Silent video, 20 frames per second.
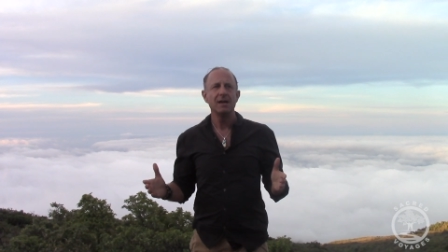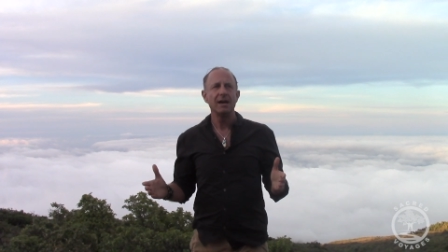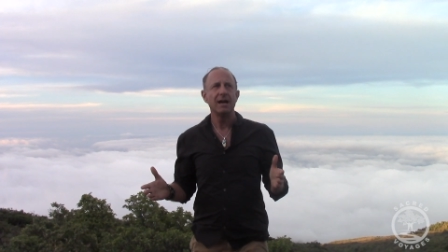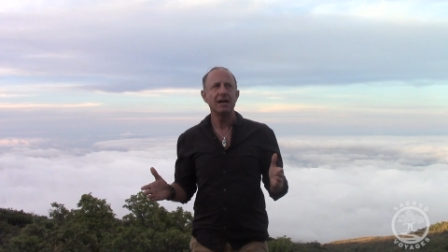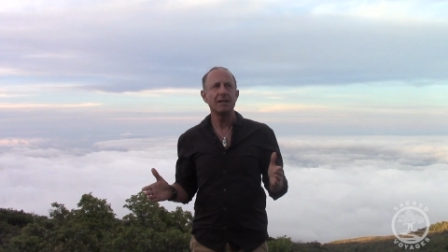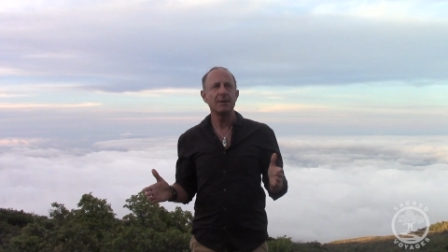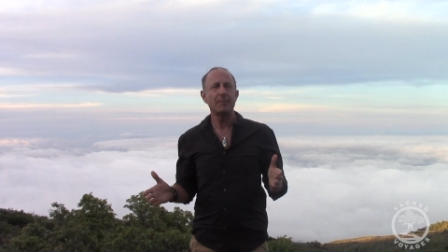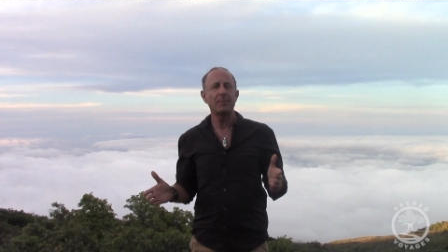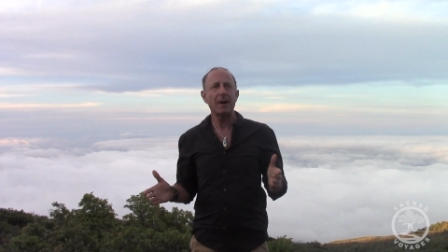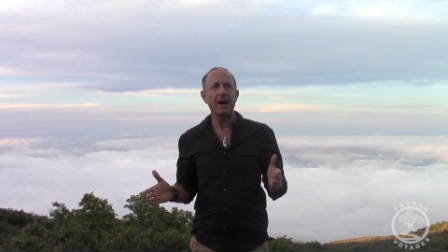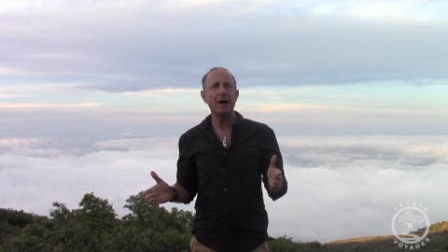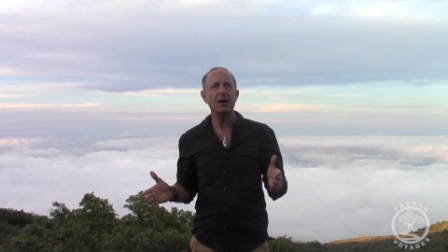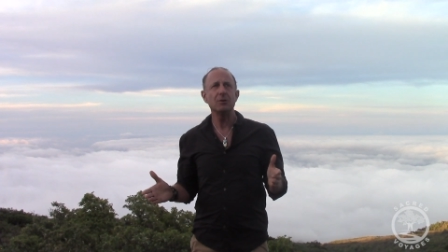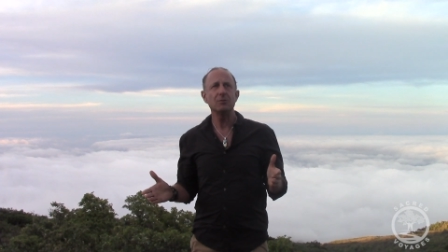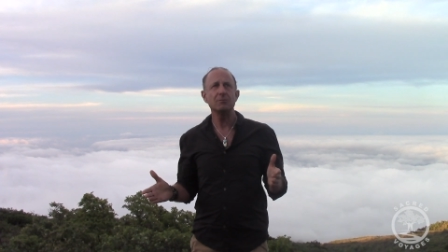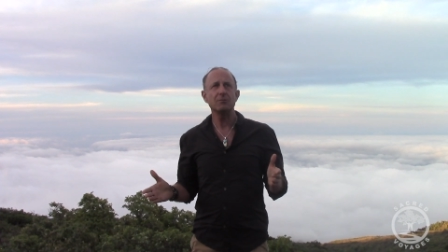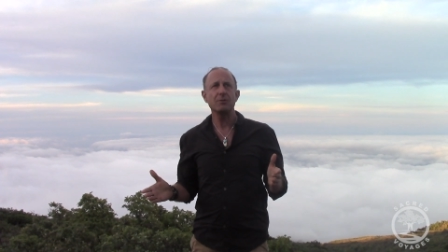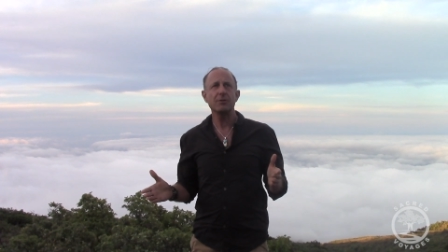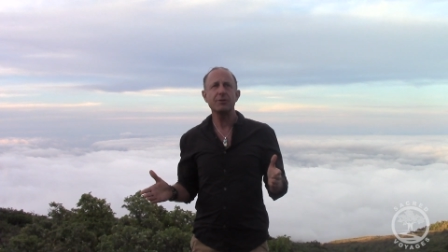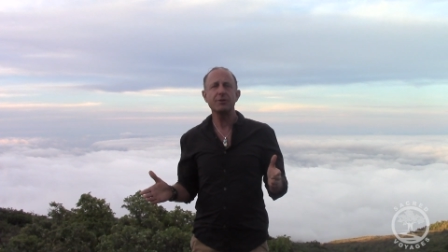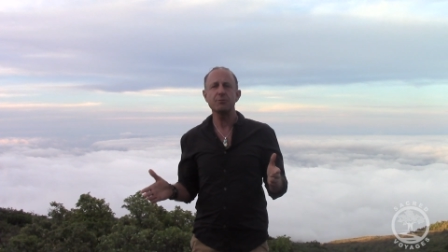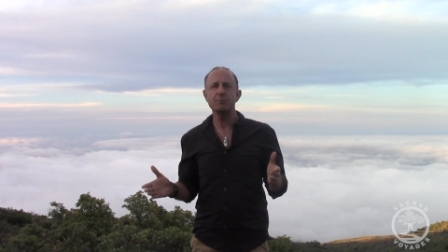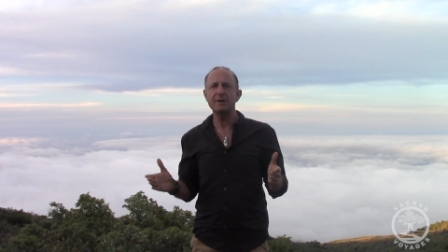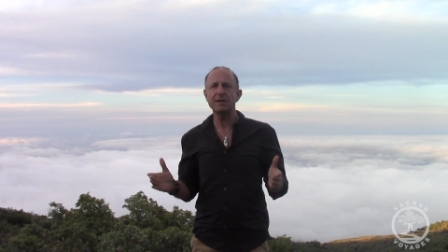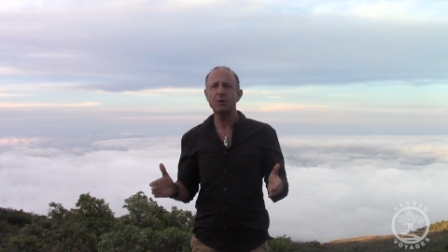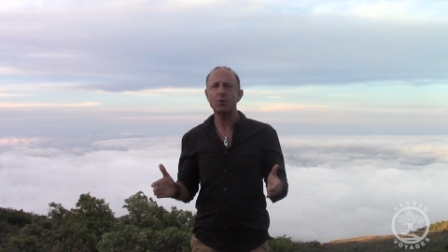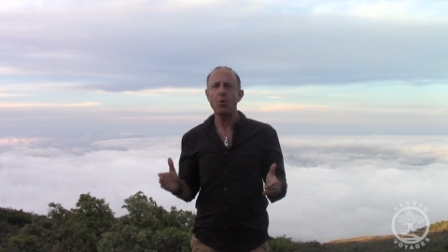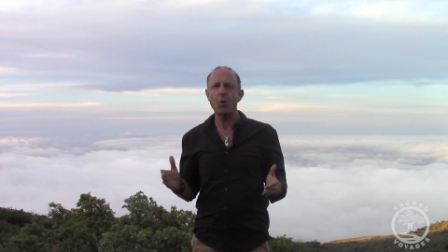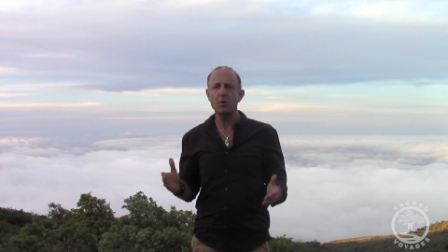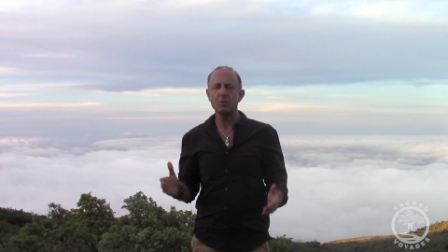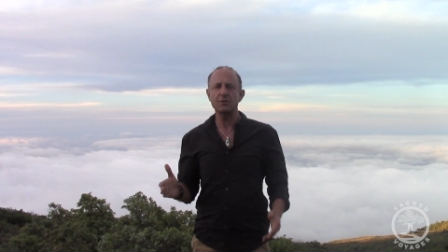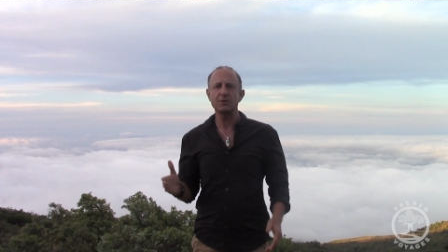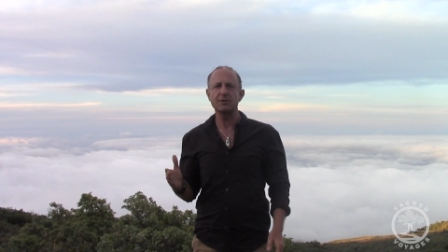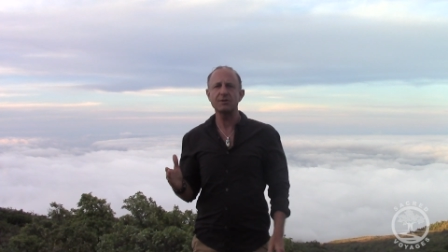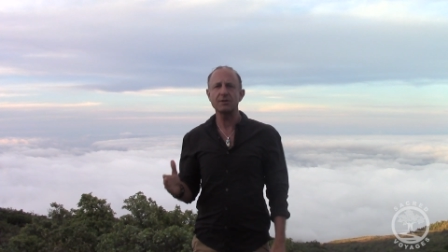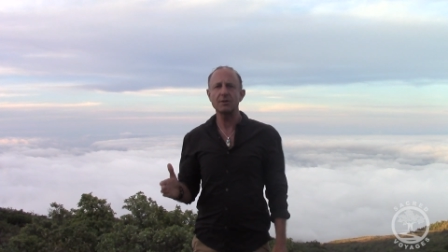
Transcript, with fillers: And about 3/4 of